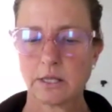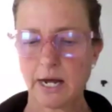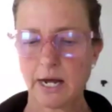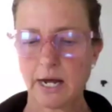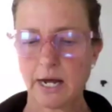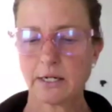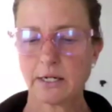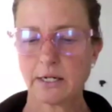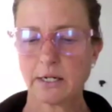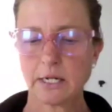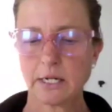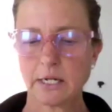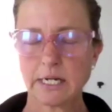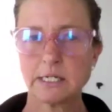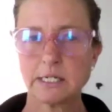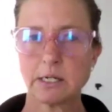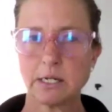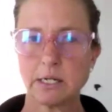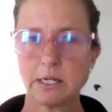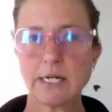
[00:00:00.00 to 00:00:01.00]
that
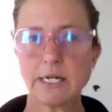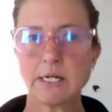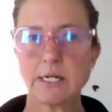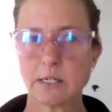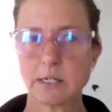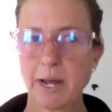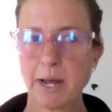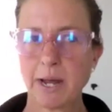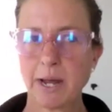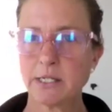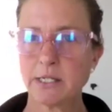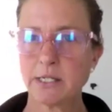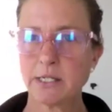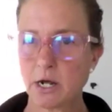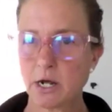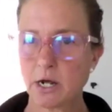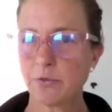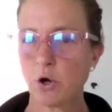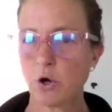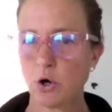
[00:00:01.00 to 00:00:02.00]
it
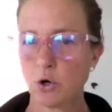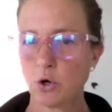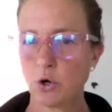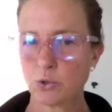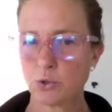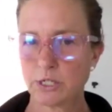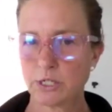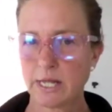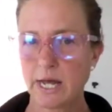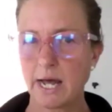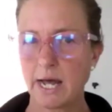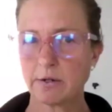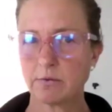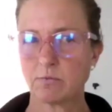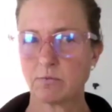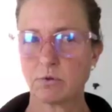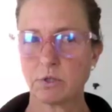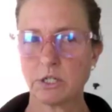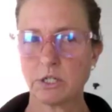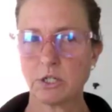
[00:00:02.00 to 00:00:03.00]
depends on the host,
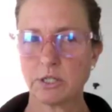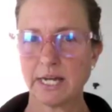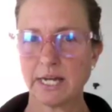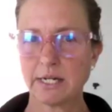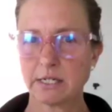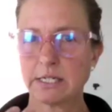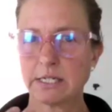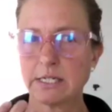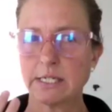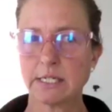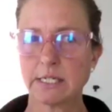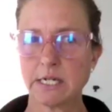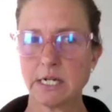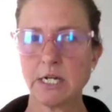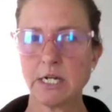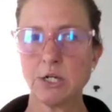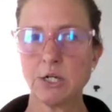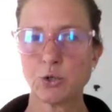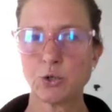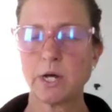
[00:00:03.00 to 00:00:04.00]
that
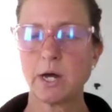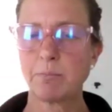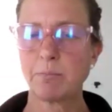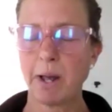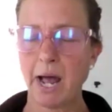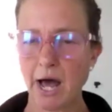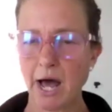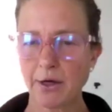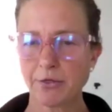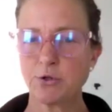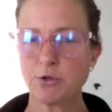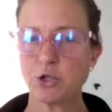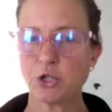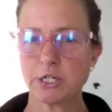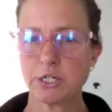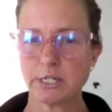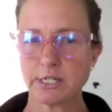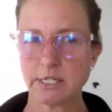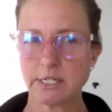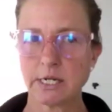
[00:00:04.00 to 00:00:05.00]
disease or that
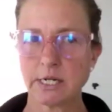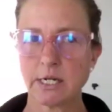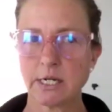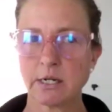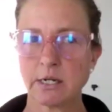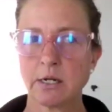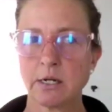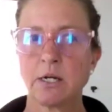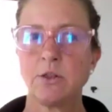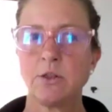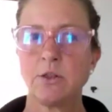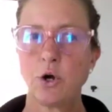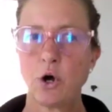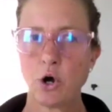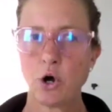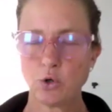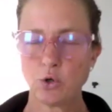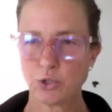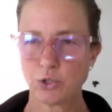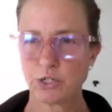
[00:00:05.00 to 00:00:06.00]
pathogenicity, the
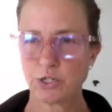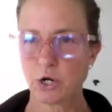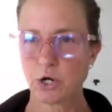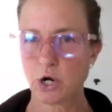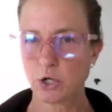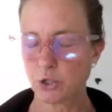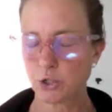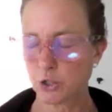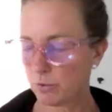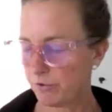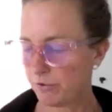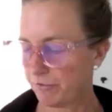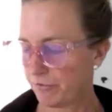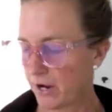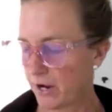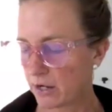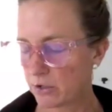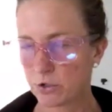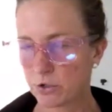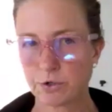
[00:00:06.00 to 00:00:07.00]
host is also a
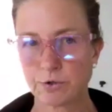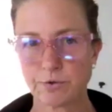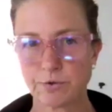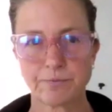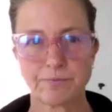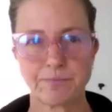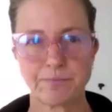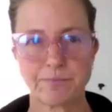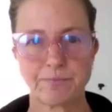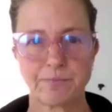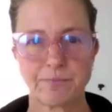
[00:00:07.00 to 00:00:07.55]
factor.